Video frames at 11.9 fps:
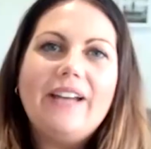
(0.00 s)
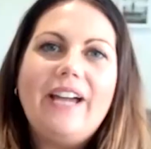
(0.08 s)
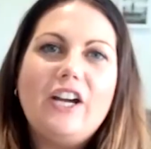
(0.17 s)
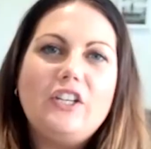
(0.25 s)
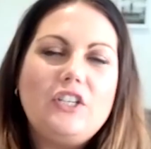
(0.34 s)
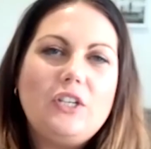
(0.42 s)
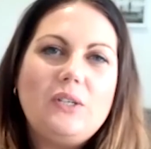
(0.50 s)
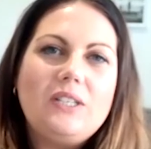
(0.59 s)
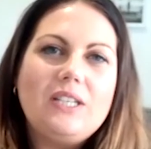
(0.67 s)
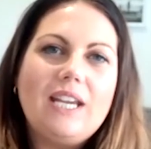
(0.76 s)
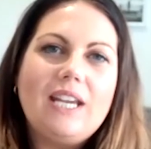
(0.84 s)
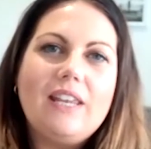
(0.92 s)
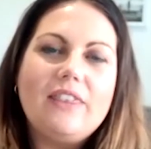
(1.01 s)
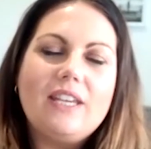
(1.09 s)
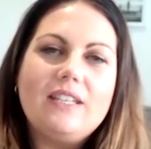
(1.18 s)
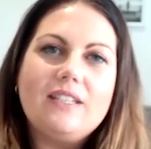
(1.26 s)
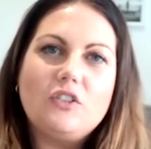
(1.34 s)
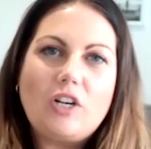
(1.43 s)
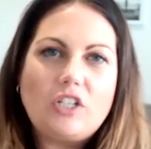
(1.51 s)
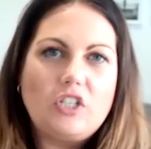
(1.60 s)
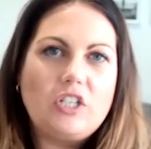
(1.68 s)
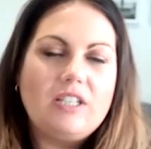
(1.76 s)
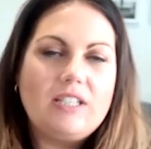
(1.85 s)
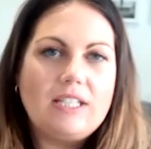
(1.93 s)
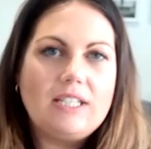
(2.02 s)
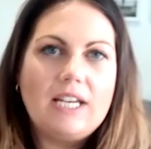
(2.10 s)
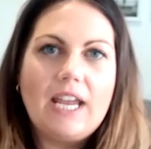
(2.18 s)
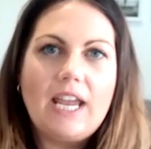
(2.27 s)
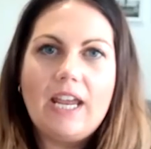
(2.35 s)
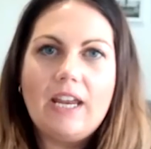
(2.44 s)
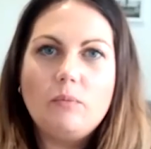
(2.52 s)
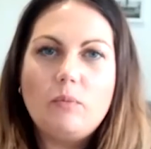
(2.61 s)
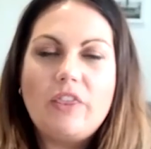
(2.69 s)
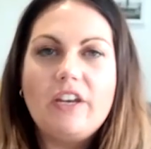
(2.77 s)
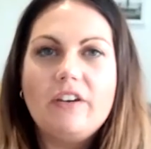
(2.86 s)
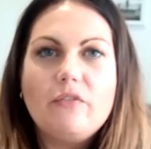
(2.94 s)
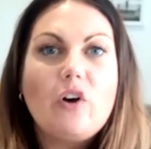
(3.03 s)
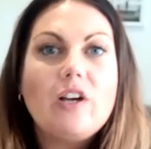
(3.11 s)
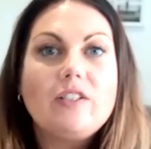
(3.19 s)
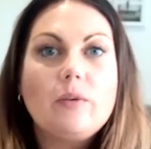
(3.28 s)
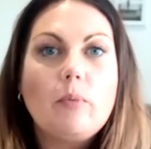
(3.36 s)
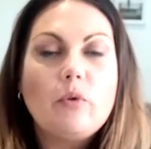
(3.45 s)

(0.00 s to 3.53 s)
And how do you see this strategy sitting within an advisor